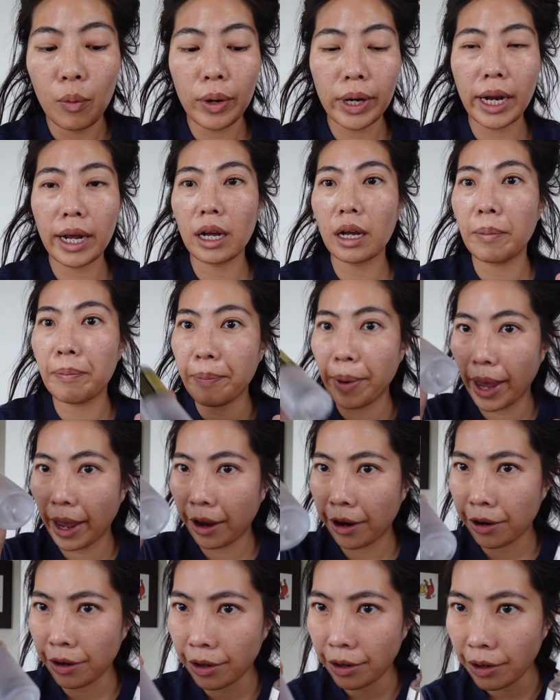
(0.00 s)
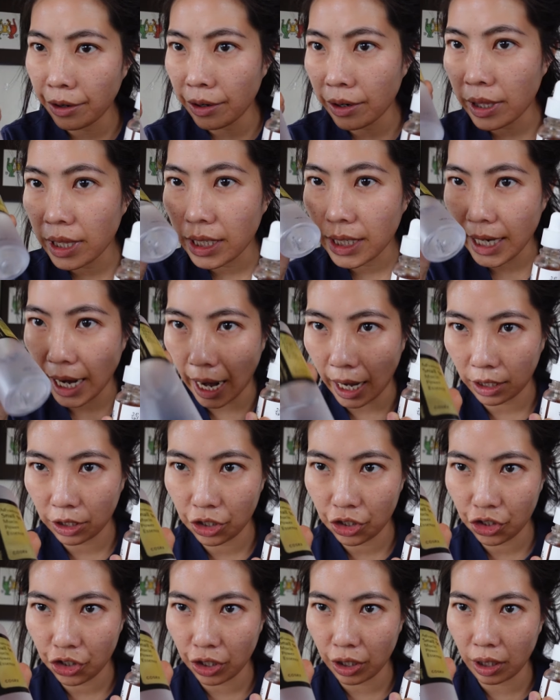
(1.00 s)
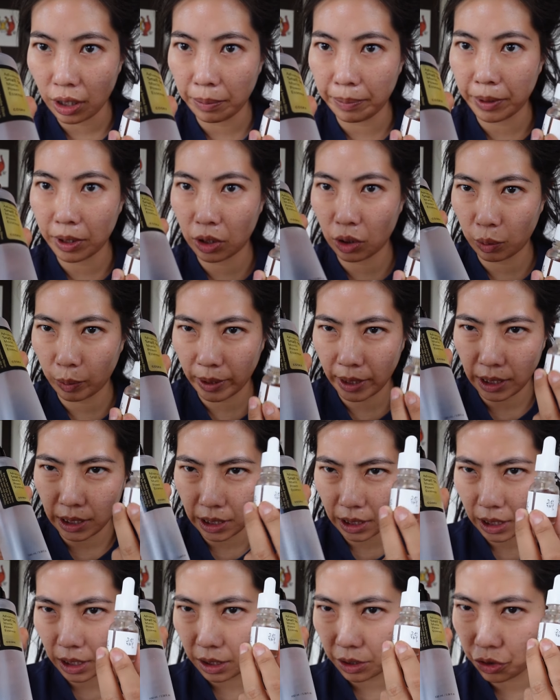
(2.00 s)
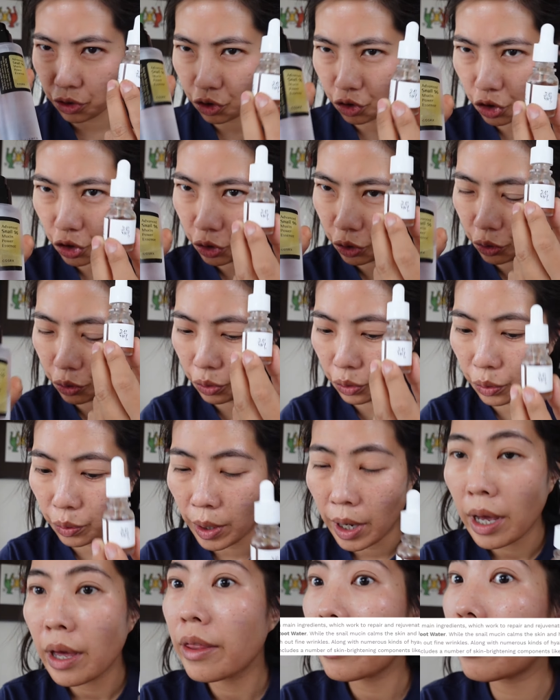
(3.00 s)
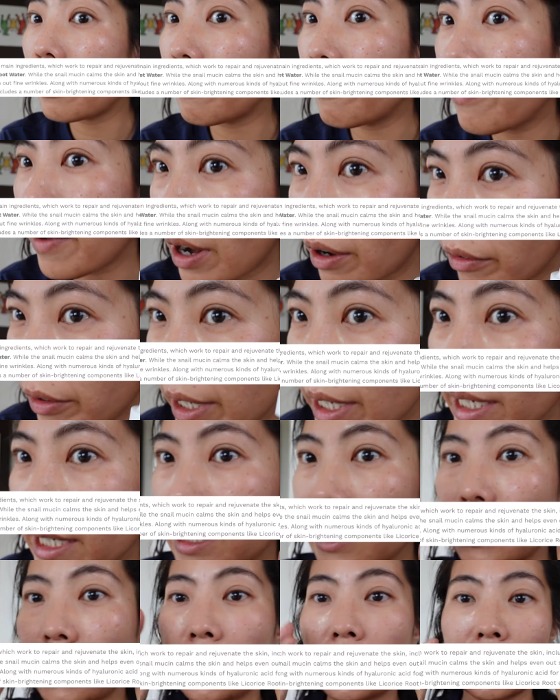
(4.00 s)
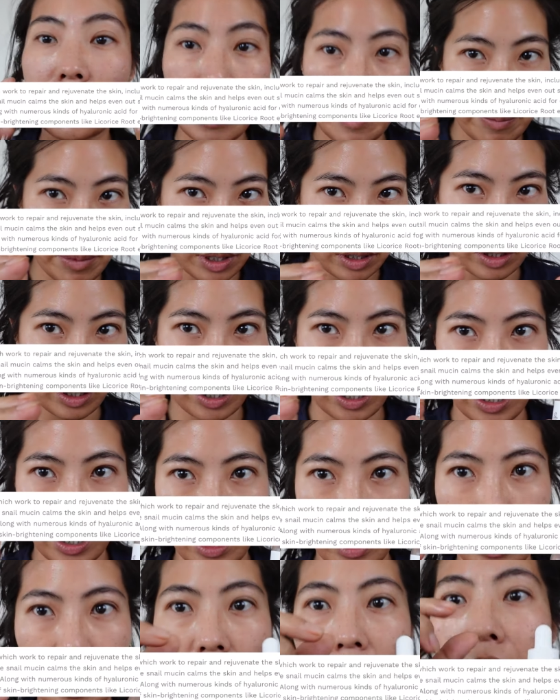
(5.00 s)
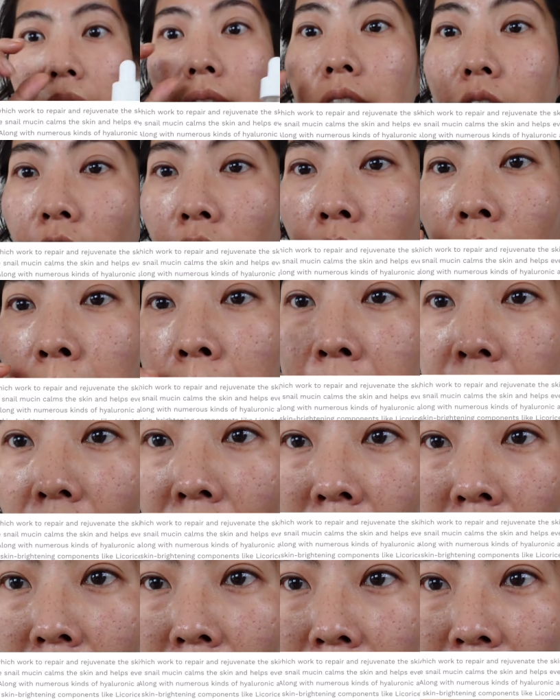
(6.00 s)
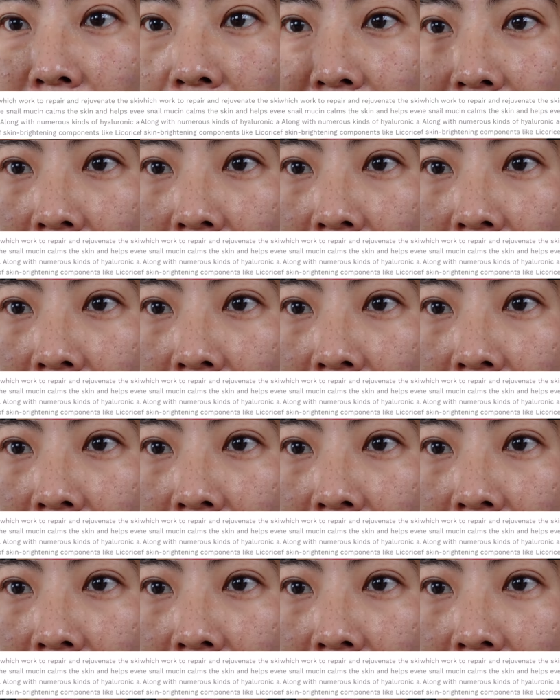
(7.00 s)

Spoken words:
When I compare the texture between these two, they're very similar in terms of